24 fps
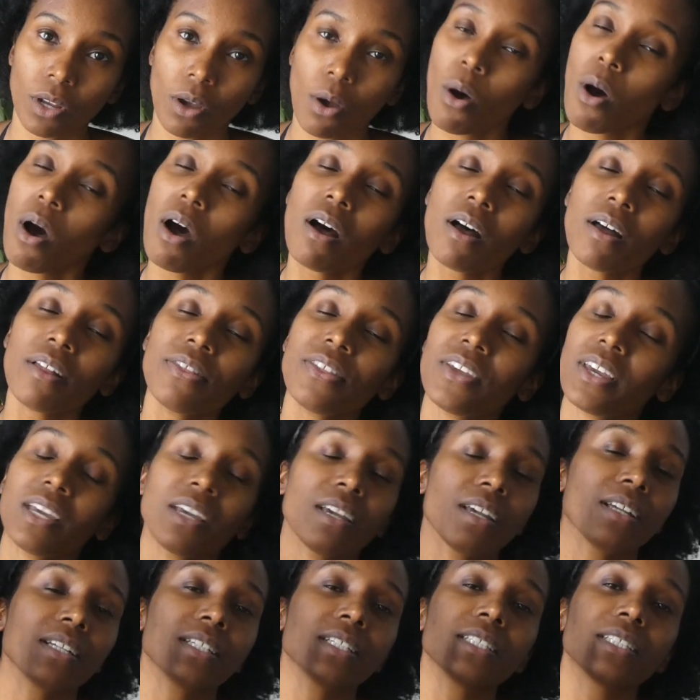all
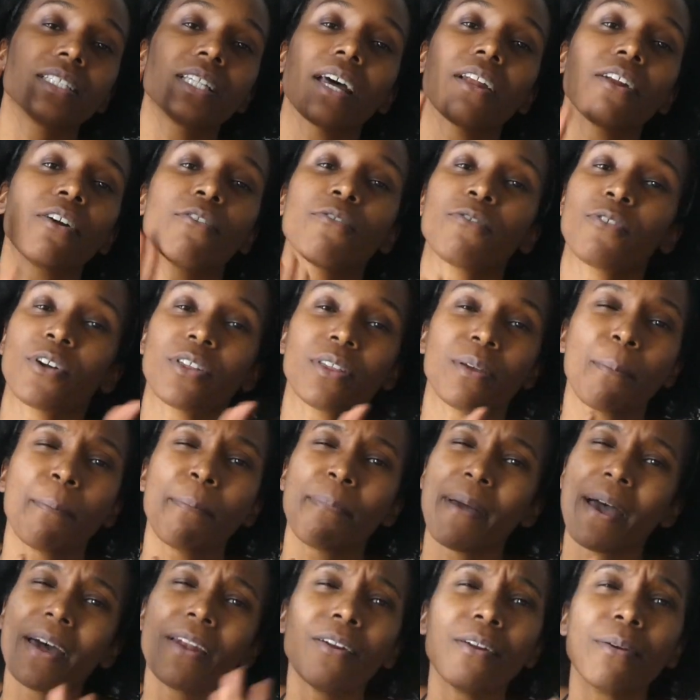things that are for the
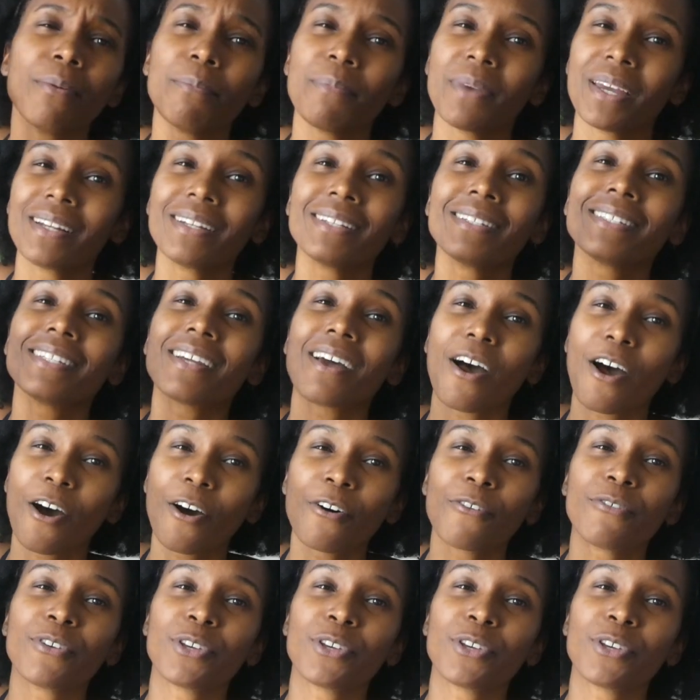betterment of